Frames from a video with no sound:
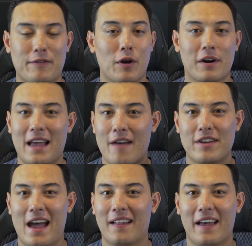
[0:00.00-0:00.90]
If you already have
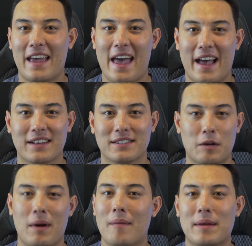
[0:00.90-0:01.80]
an Ally X,
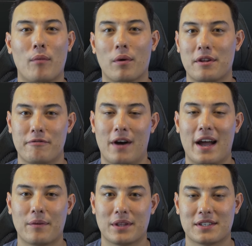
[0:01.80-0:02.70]
you're probably more than
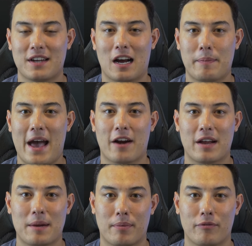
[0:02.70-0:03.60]
fine with the stock
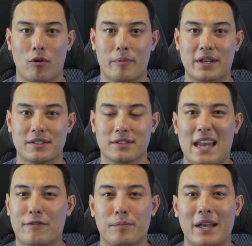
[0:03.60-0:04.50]
battery and performance.
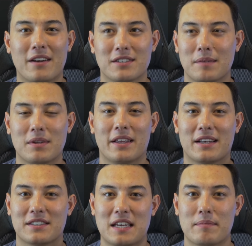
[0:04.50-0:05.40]
And if you're playing on something like
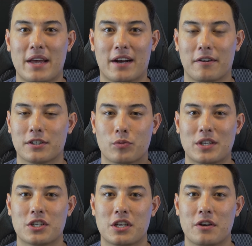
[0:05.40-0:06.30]
a Steam Deck or a
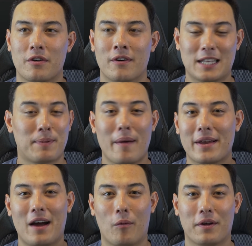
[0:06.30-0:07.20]
Switch 2, it's
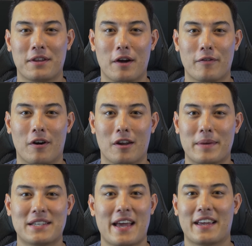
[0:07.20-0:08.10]
probably not worth it overall to
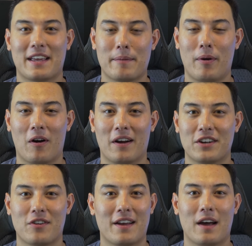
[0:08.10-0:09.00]
be taking it apart
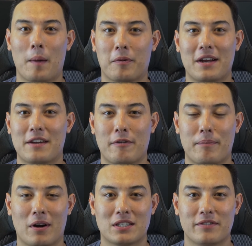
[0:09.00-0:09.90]
and trying to upgrade
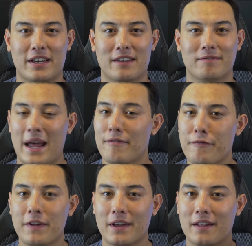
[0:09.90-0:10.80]
different parts of it. But I have a
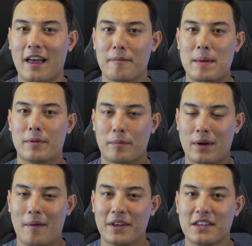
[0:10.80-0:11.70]
feeling a lot of people are
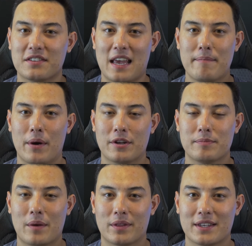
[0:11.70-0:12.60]
probably in the same boat as
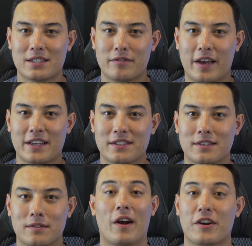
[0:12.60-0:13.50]
me with this
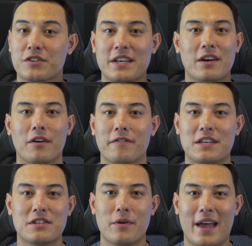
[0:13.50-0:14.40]
device, where you're seeing all of
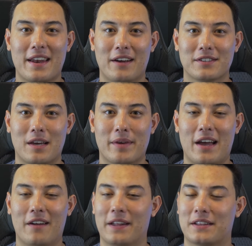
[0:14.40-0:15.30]
these new handhelds coming
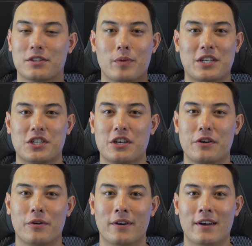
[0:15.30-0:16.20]
out, like the Switch
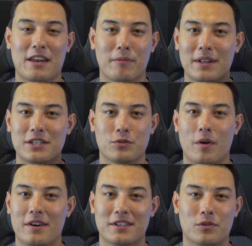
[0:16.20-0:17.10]
2, and you really just
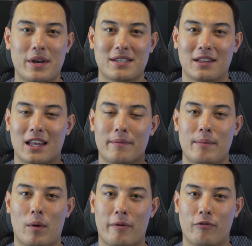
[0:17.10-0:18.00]
wanted to squeeze a little bit
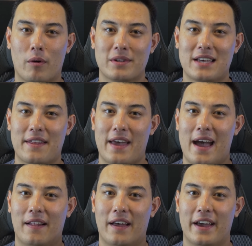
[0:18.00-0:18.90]
more performance out of the
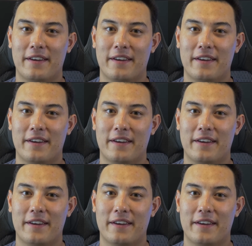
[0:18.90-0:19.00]
Ally.